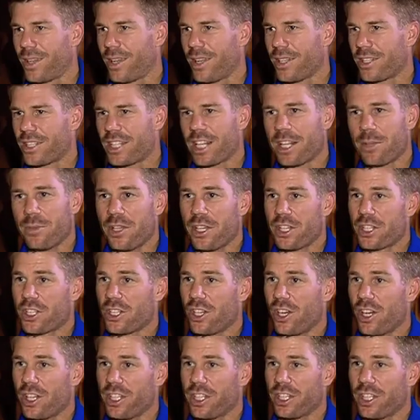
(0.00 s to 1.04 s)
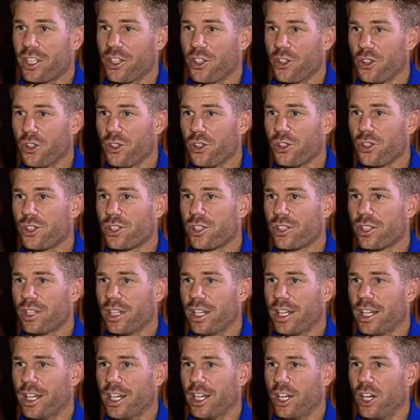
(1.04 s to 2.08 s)
It's going to be exciting and huge.
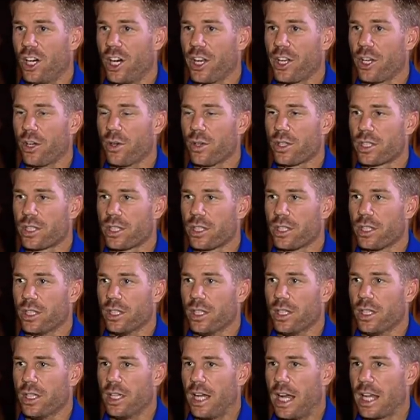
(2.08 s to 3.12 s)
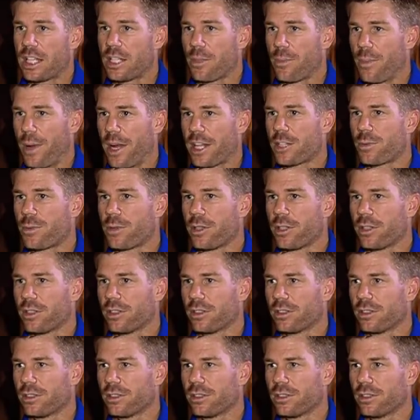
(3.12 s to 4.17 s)
I know as a
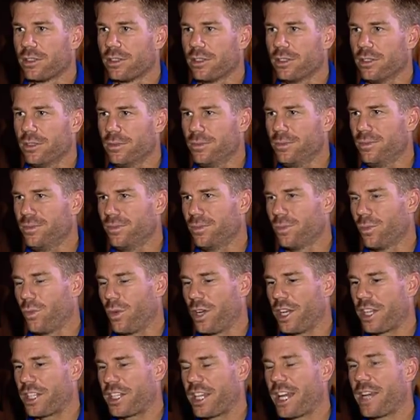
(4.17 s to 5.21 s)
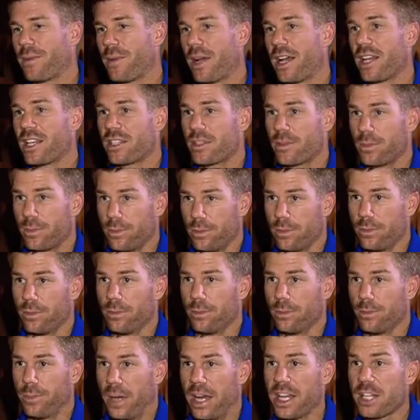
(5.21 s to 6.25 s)
batsman, when a team has
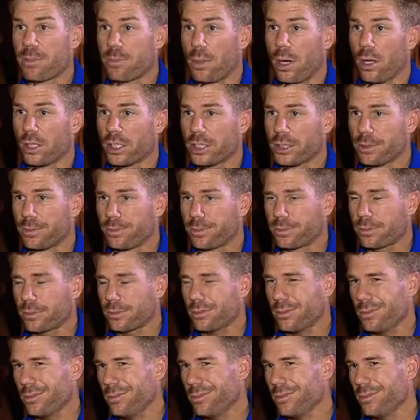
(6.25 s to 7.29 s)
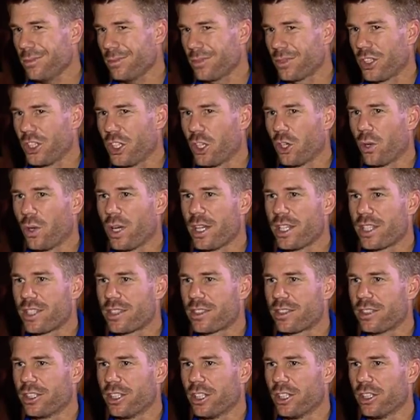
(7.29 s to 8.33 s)
pace bowling, you
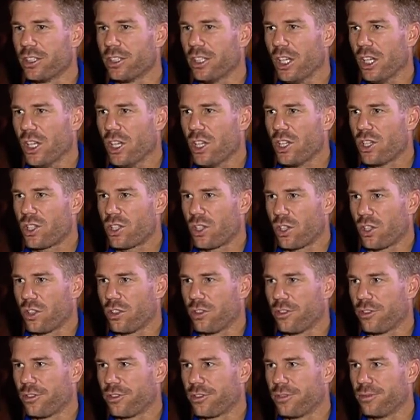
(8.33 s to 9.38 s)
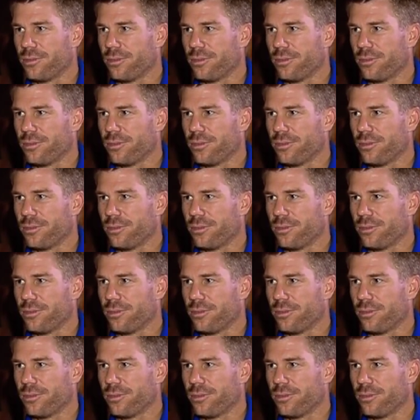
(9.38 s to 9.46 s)
always, you know, sort of